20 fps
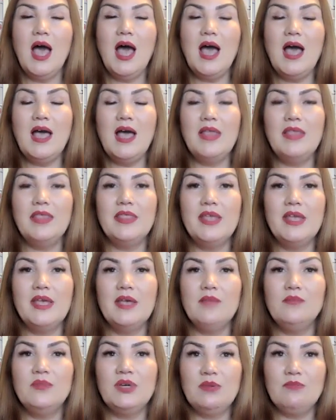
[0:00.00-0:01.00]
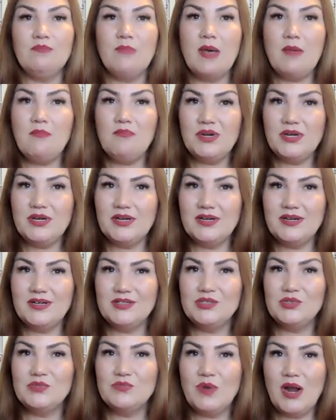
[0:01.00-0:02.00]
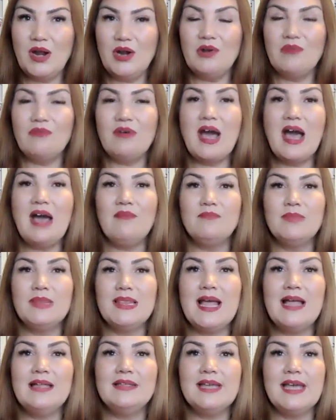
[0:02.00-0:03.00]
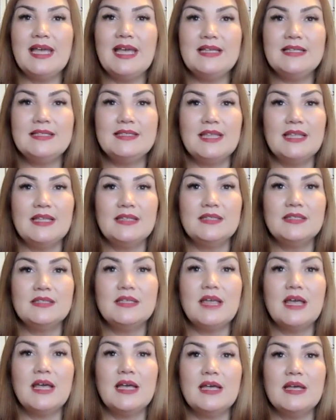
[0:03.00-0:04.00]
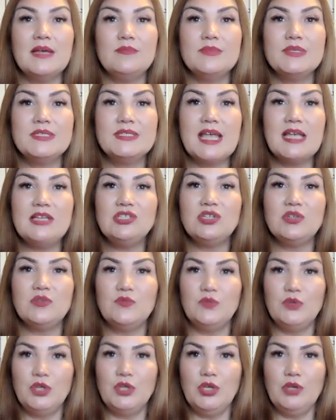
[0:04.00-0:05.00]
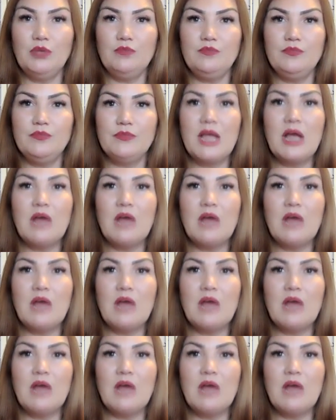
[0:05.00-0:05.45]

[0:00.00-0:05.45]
And um, remember, tomorrow I have planned an excellent um, session for you.